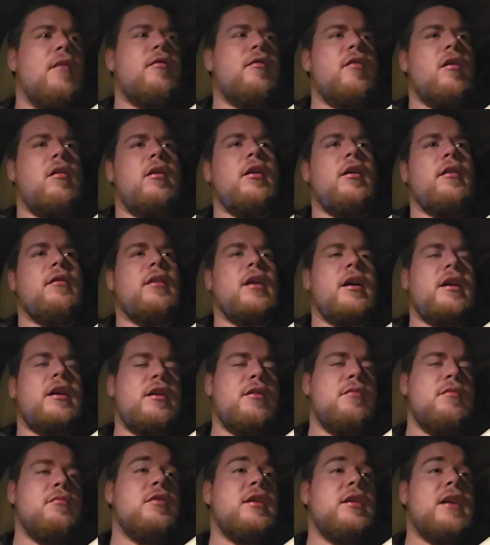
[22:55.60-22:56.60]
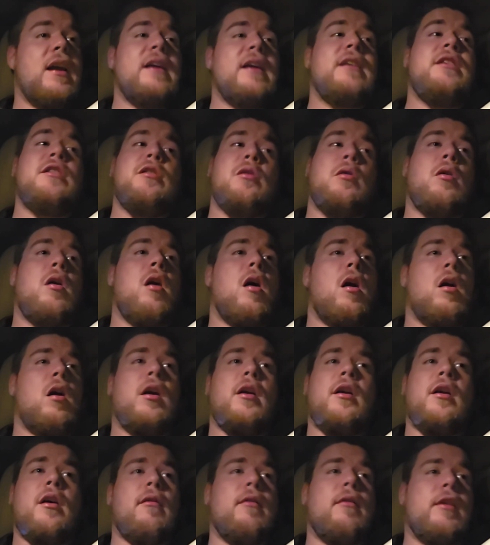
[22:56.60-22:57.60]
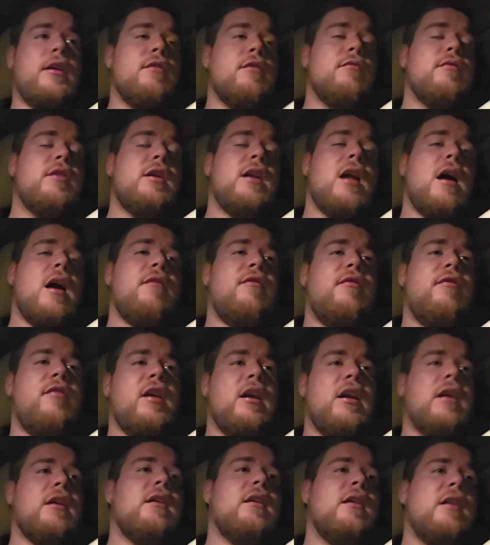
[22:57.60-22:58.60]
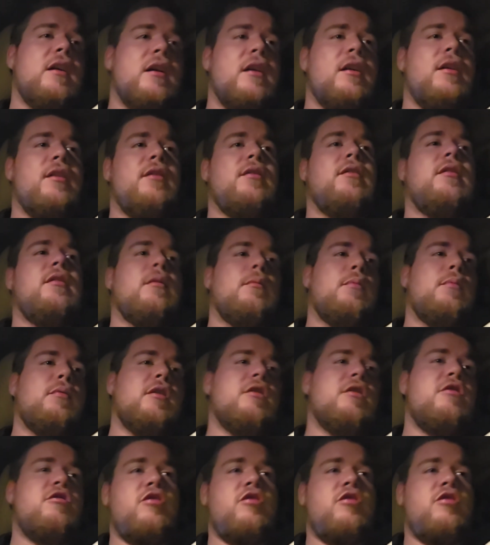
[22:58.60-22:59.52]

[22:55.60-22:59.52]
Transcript: cardio. Like, you get your heart going. You would not think simply